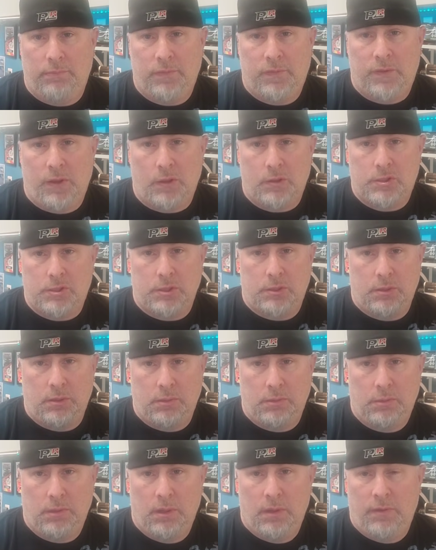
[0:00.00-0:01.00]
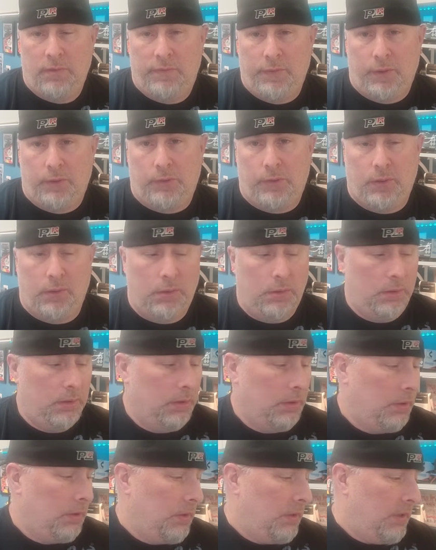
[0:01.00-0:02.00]
suction filter
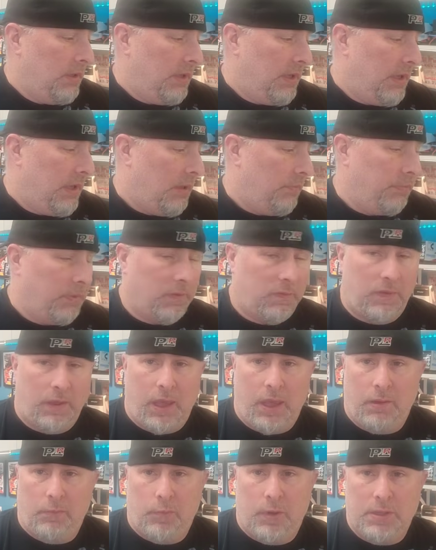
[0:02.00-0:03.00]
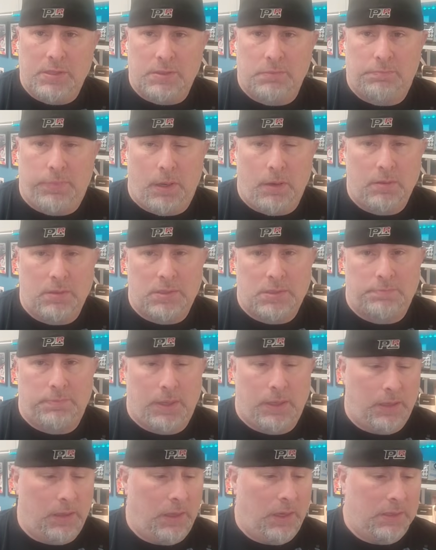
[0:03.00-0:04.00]
to sand resin parts,
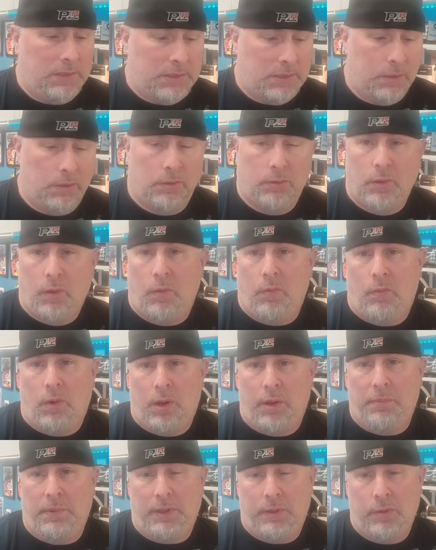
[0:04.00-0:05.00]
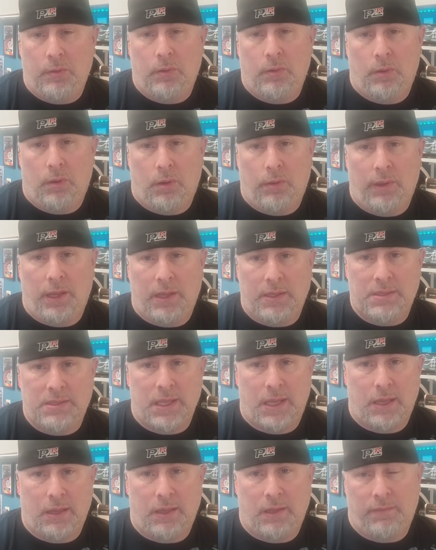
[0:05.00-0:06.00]
but I still don't want to be doing all that
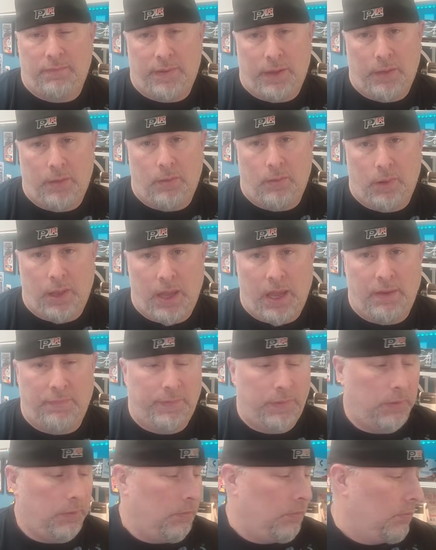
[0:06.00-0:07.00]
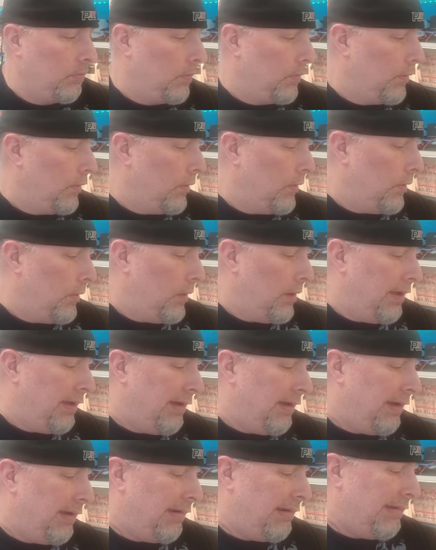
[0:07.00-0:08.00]
sanding if I don't have to.
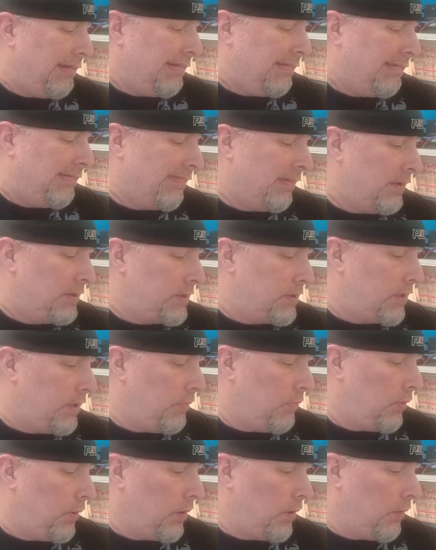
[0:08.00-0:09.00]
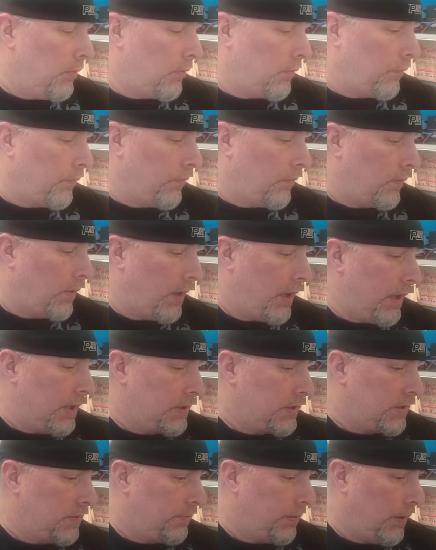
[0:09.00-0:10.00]
Let's see, what else was
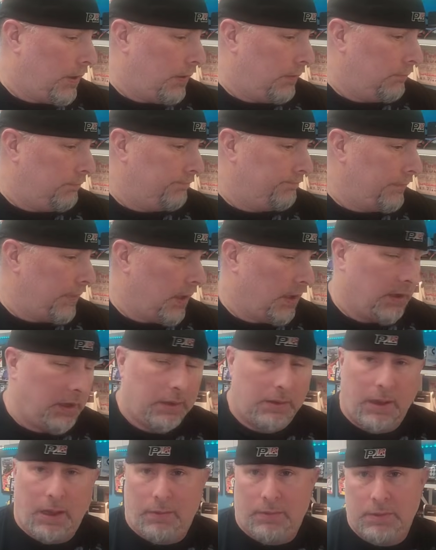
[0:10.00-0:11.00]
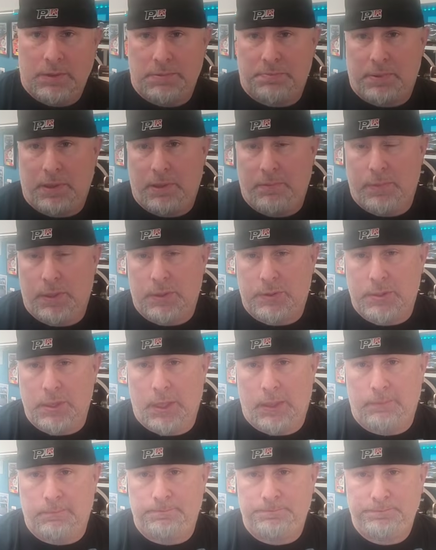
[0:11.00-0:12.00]
asked upon? I think that was pretty much
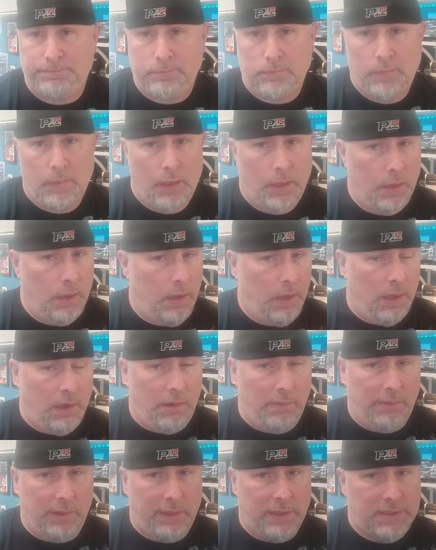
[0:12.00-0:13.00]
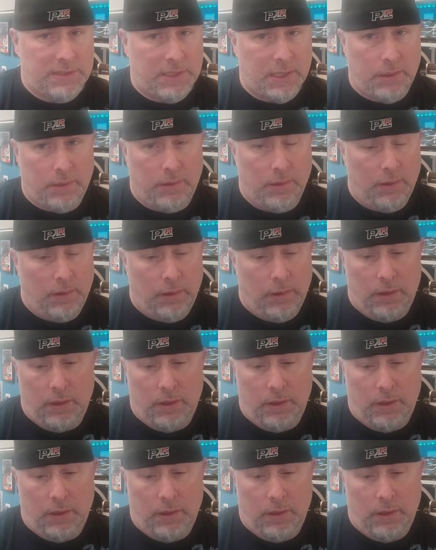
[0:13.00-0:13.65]
it. Like I said,